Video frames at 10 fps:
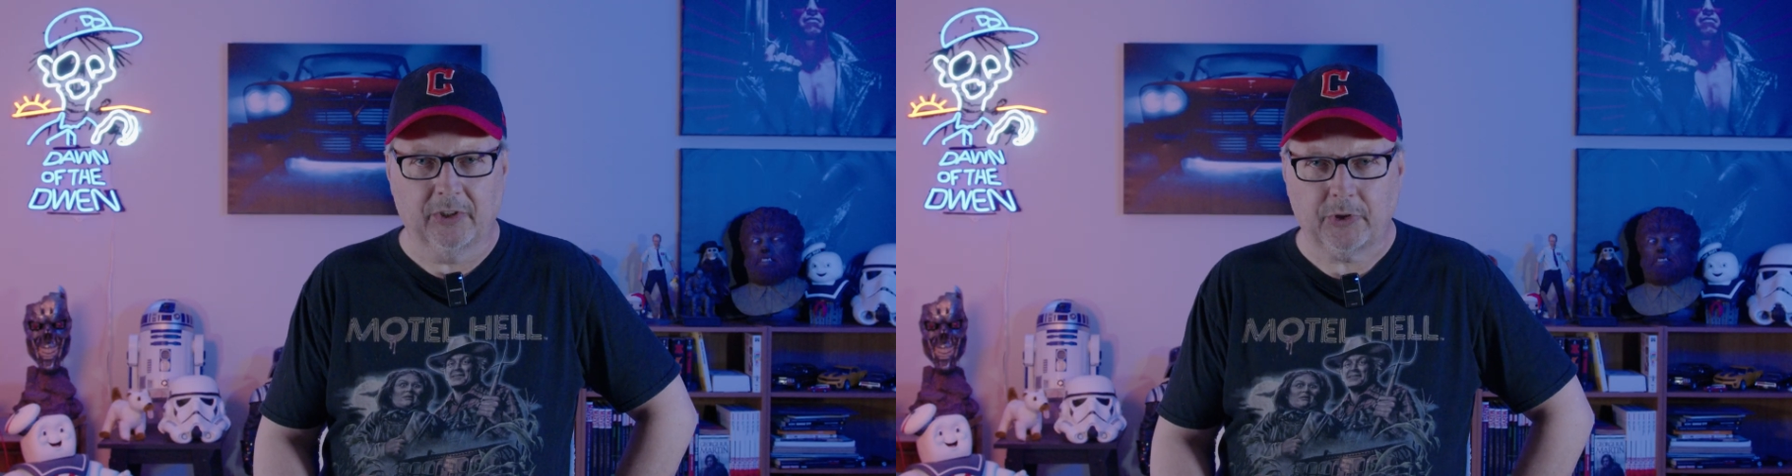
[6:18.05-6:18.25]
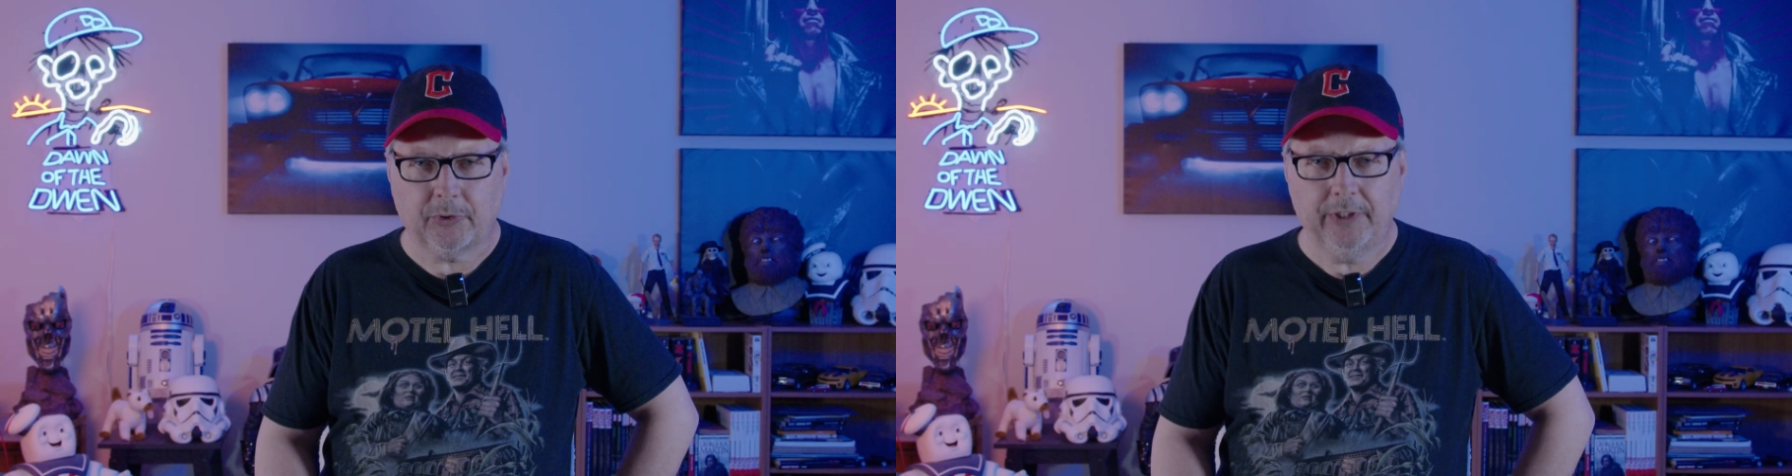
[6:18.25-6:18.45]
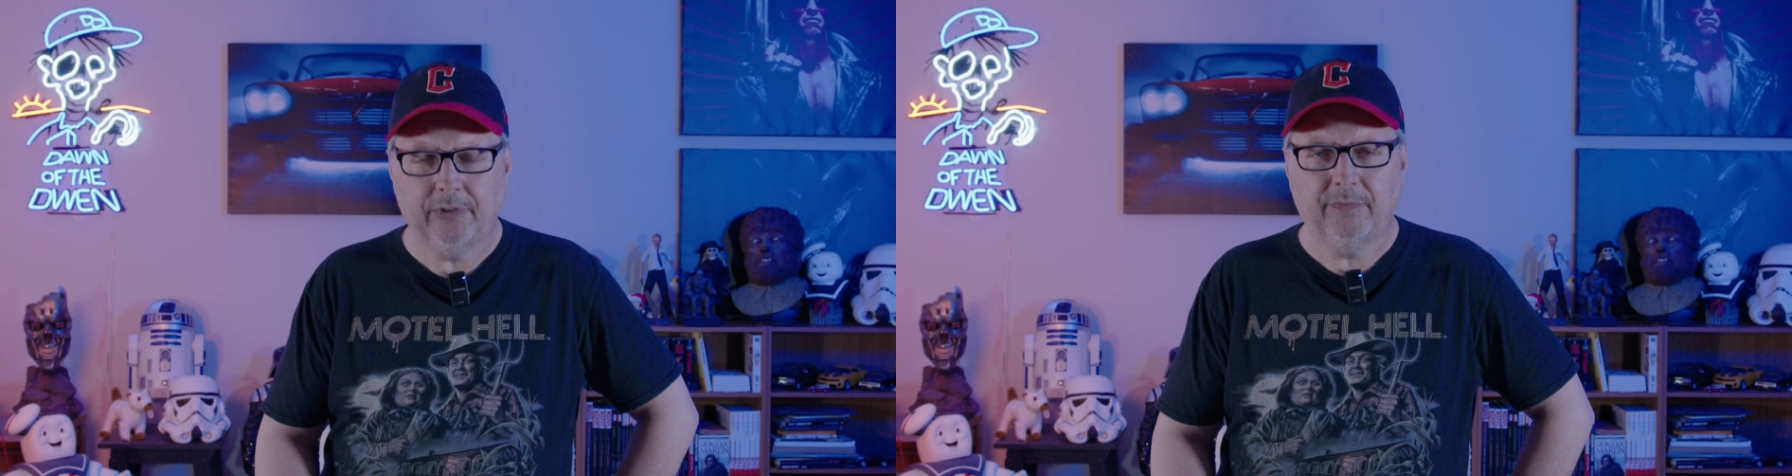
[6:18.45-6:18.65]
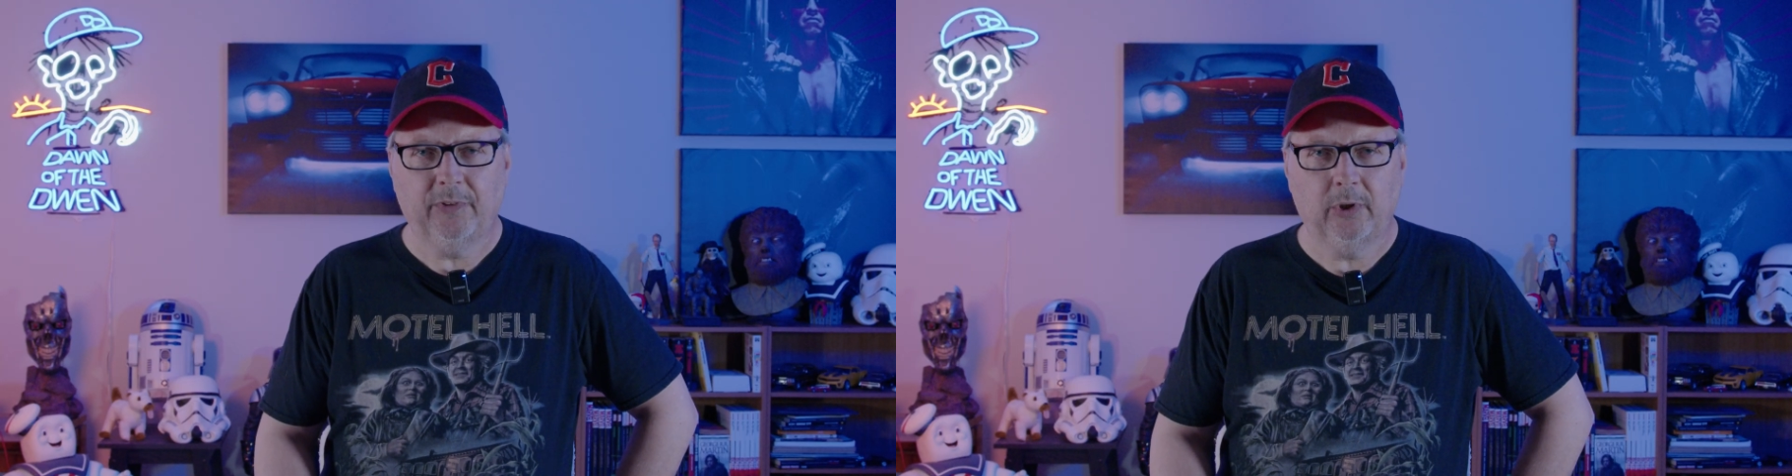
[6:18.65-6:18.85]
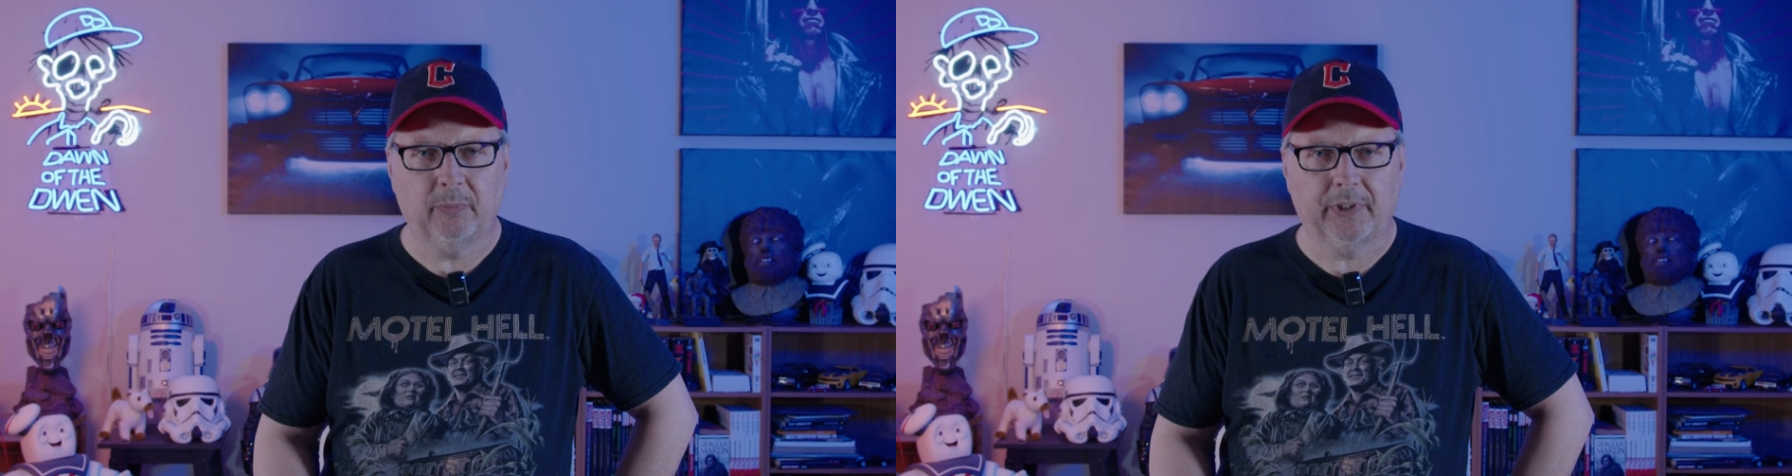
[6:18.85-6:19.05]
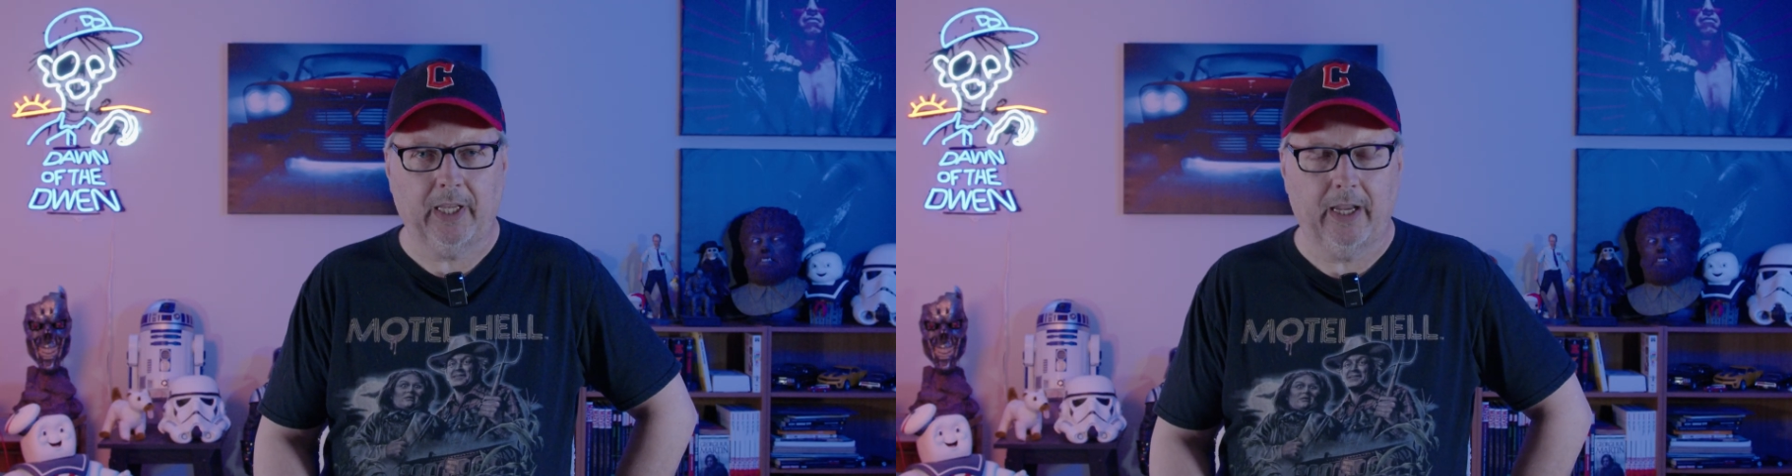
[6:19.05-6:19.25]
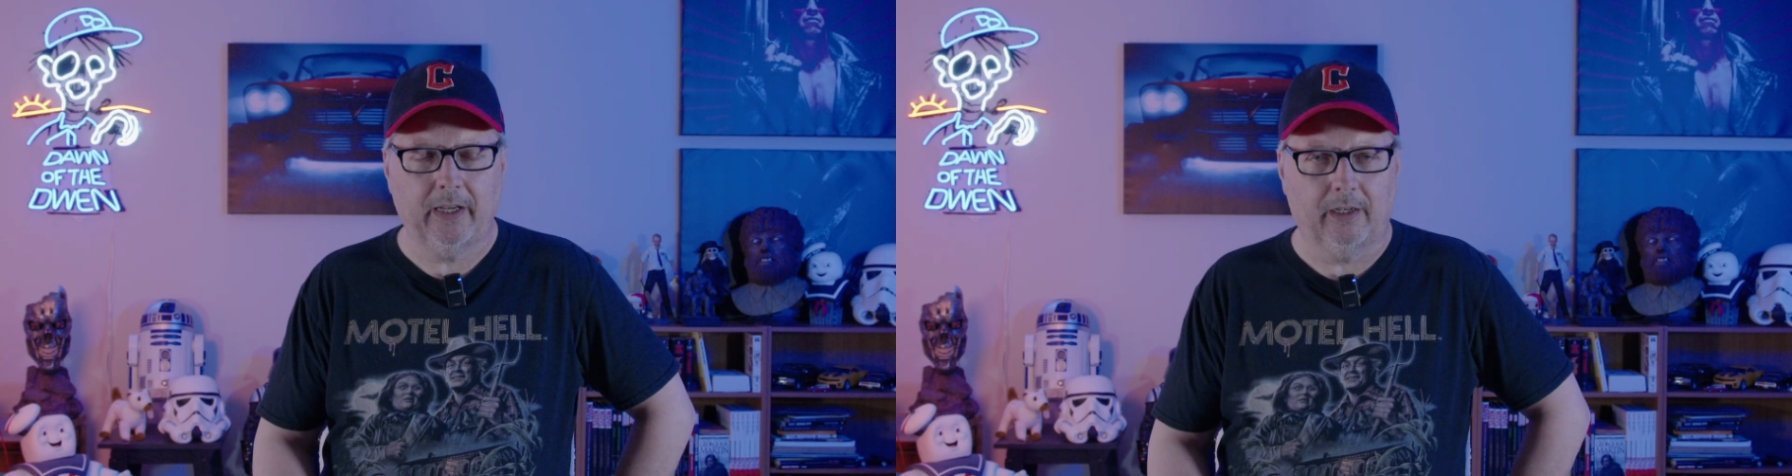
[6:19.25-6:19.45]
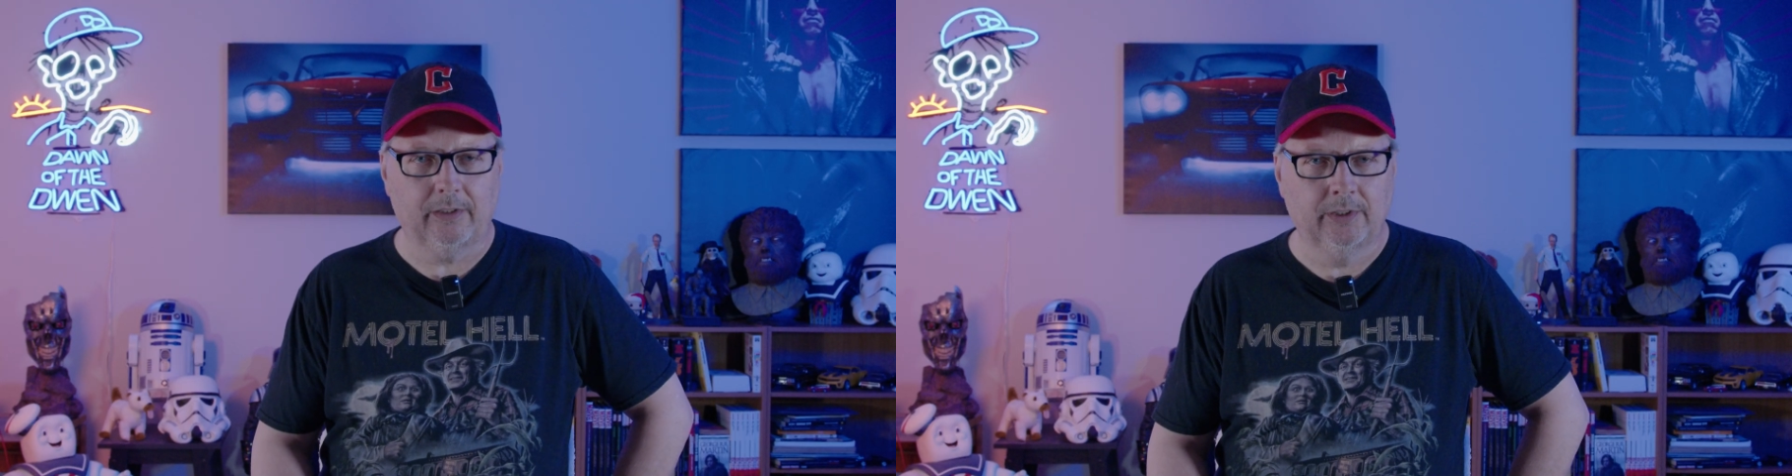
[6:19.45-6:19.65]
the streets are filled with
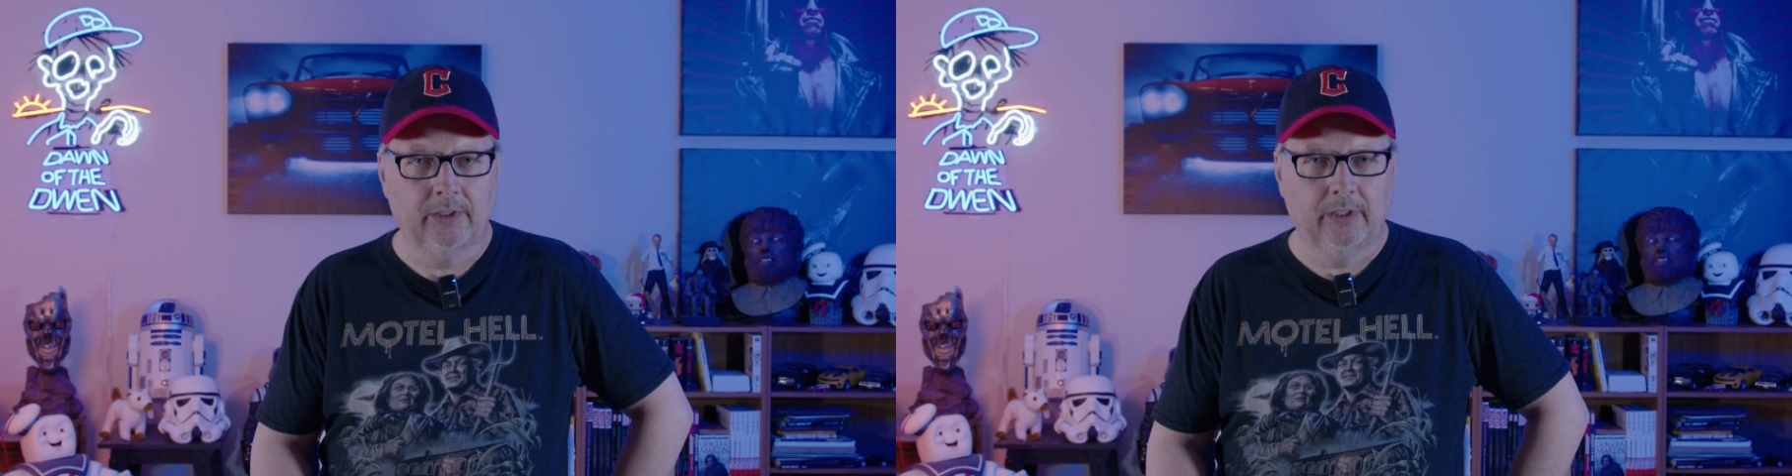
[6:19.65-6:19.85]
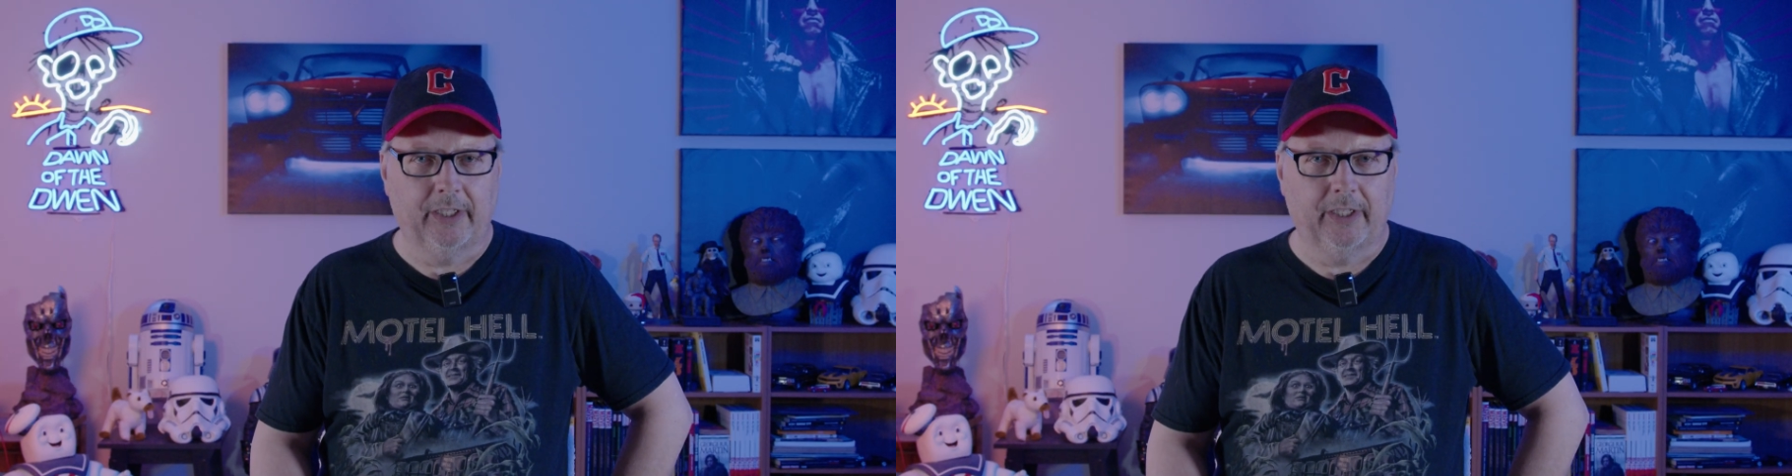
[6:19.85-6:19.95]
chaos,